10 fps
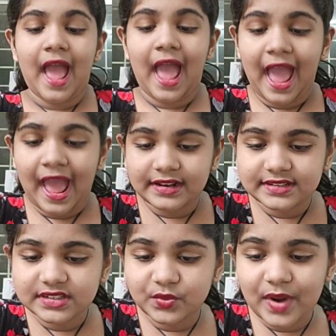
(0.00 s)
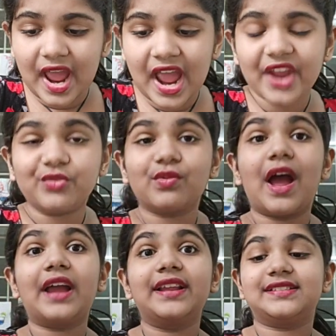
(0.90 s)
and ran
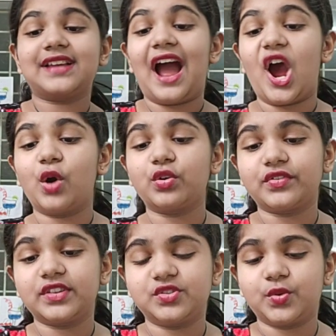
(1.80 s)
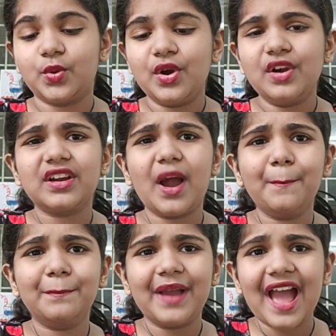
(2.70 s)
right out of the door.
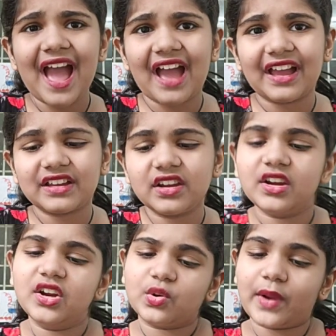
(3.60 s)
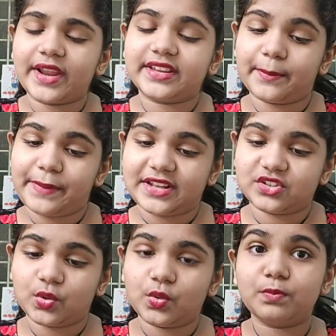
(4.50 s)
"Come back!" cried
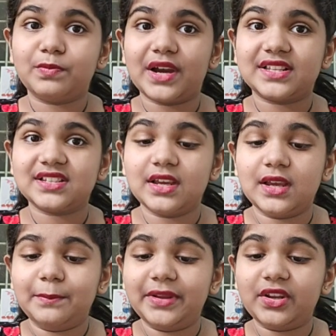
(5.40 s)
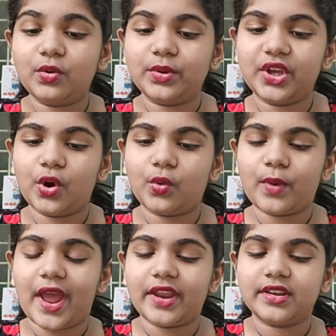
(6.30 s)
Geppetto, but Pinocchio
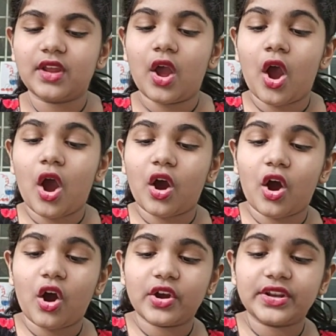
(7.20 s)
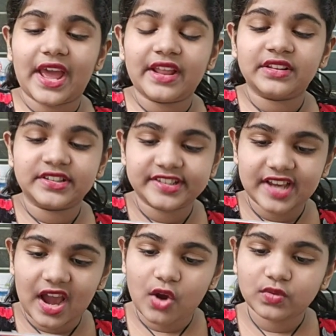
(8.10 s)
ran on and
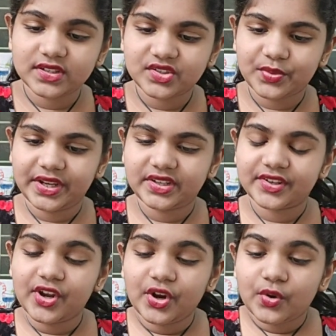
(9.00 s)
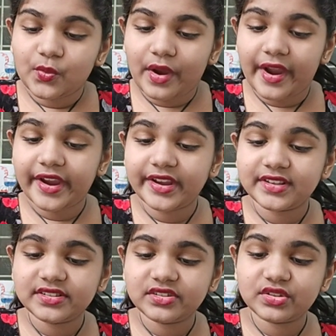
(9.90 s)
down the street
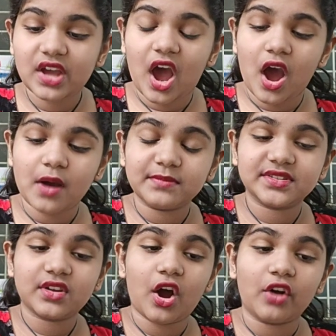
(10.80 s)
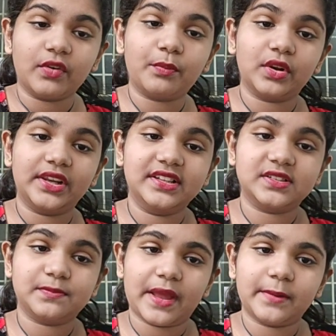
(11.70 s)
right into the arms of a
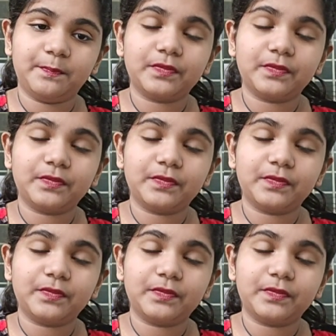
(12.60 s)
policeman.